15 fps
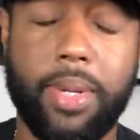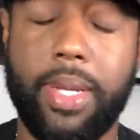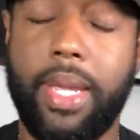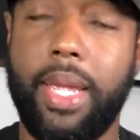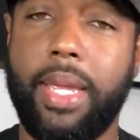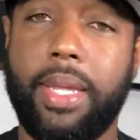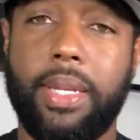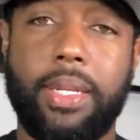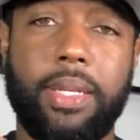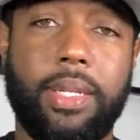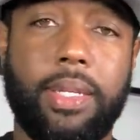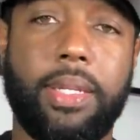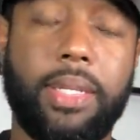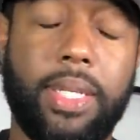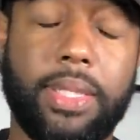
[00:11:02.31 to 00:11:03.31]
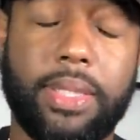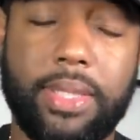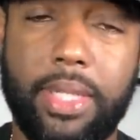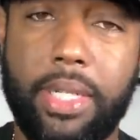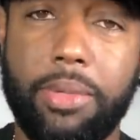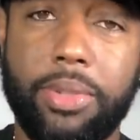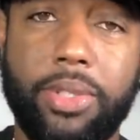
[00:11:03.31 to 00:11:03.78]
Hey,
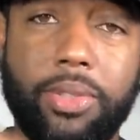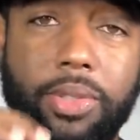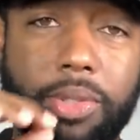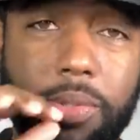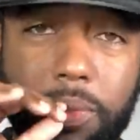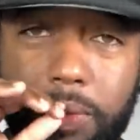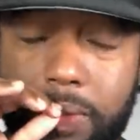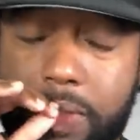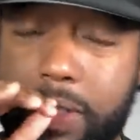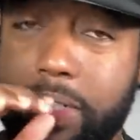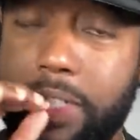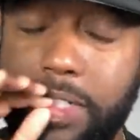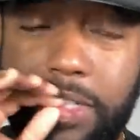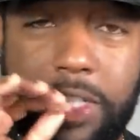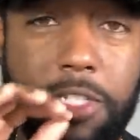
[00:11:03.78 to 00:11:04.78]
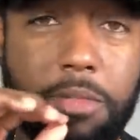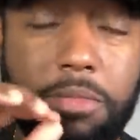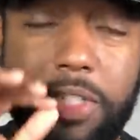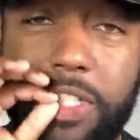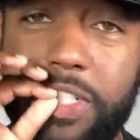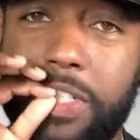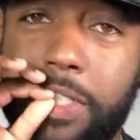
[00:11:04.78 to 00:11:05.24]
listen, do what you do. Uh-huh. You
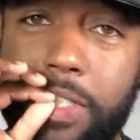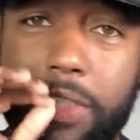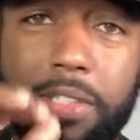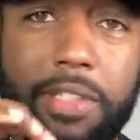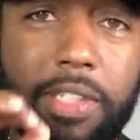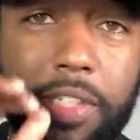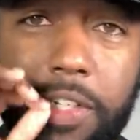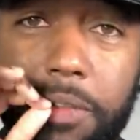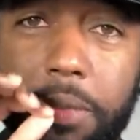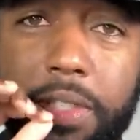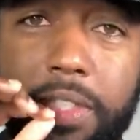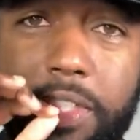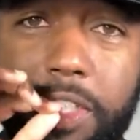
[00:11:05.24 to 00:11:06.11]
put uh-huh, get it with the